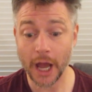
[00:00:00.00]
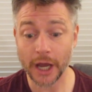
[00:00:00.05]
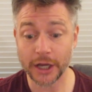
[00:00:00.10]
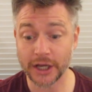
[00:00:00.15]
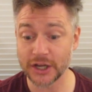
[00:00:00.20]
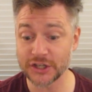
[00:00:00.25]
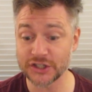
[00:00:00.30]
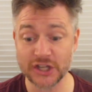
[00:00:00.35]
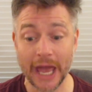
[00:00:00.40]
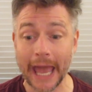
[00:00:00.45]

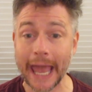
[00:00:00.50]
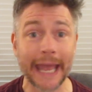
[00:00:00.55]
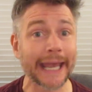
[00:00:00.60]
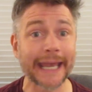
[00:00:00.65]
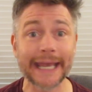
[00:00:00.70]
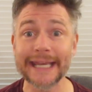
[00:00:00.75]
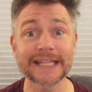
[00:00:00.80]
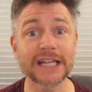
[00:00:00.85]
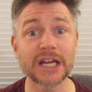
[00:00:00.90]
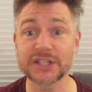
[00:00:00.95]
because
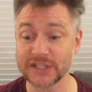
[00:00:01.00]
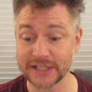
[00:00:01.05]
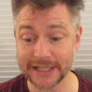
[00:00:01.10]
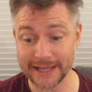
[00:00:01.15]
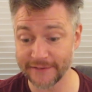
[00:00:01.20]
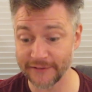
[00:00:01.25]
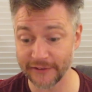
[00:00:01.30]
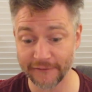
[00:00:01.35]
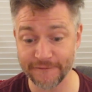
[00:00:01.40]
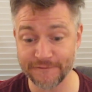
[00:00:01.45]
he doesn't
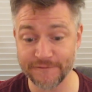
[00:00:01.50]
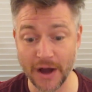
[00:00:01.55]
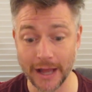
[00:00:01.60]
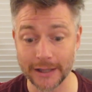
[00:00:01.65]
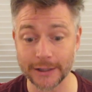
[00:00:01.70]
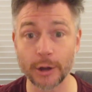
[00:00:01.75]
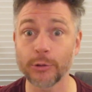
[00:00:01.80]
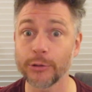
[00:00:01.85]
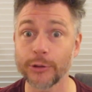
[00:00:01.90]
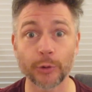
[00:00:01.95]
even follow